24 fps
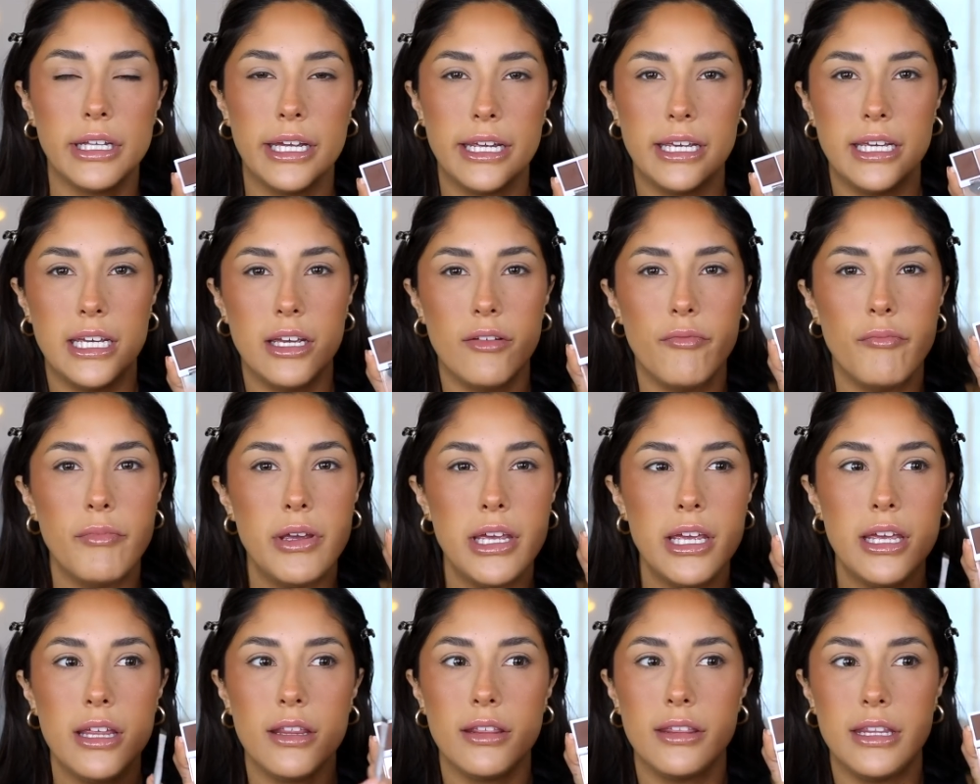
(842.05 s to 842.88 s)
Like give
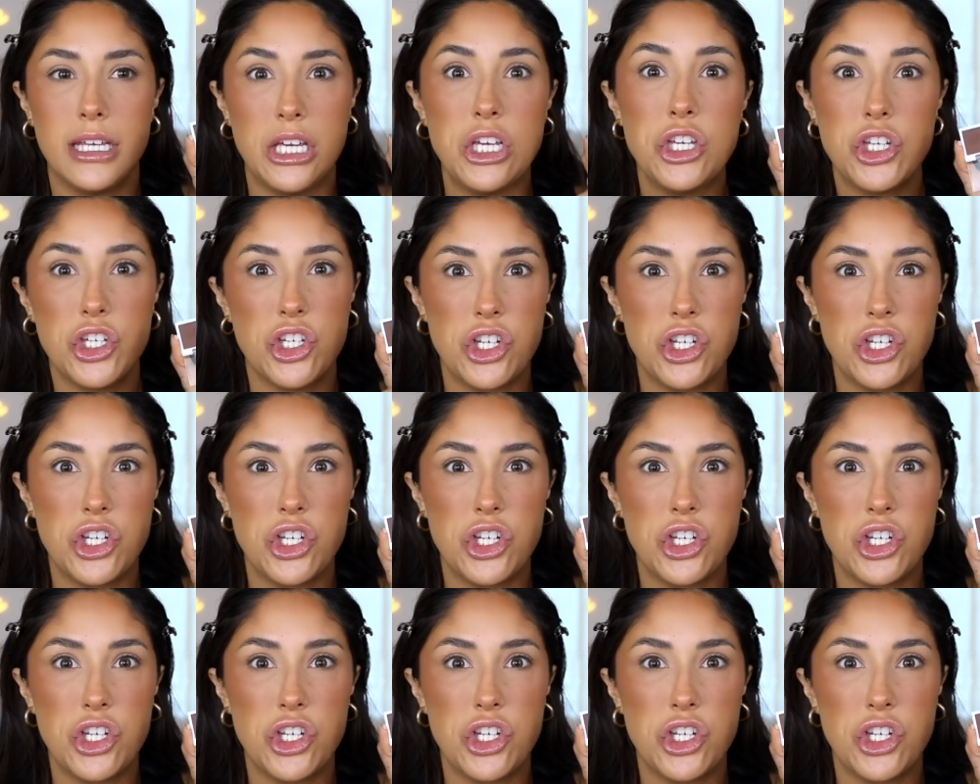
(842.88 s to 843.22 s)
me these